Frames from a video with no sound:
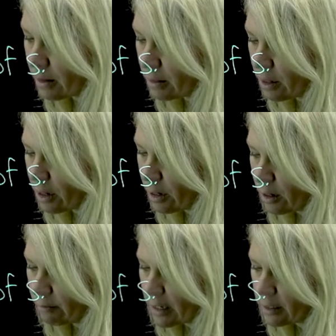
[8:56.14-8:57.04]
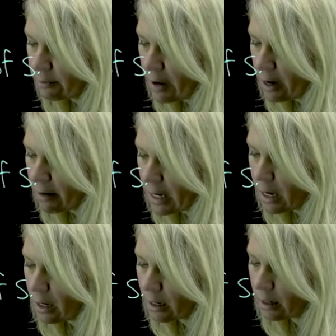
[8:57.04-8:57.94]
The curve is
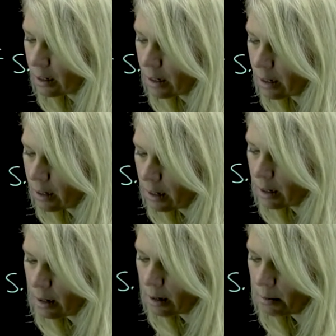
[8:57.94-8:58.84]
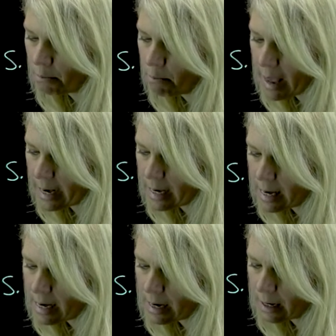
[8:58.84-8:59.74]
very
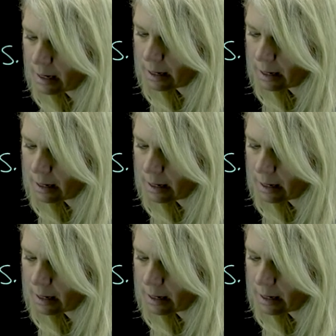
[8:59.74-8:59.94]
bendy.